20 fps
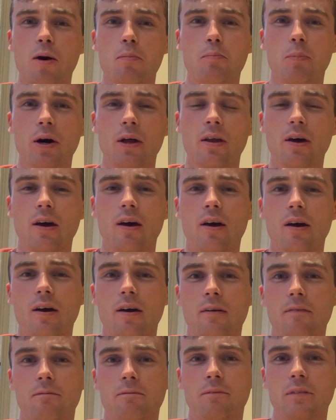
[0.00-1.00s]
But
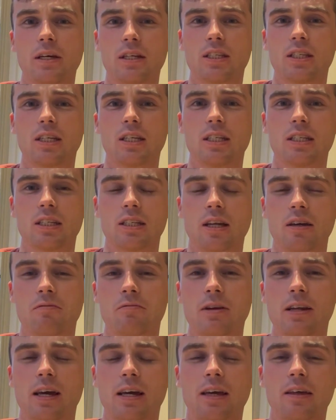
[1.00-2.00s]
this season, I
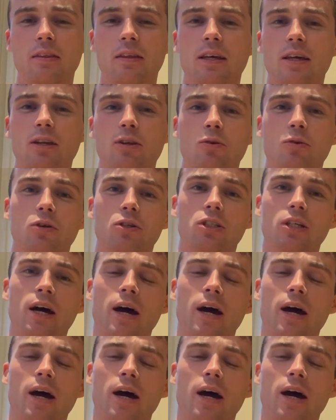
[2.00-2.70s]
feel like in the indoors,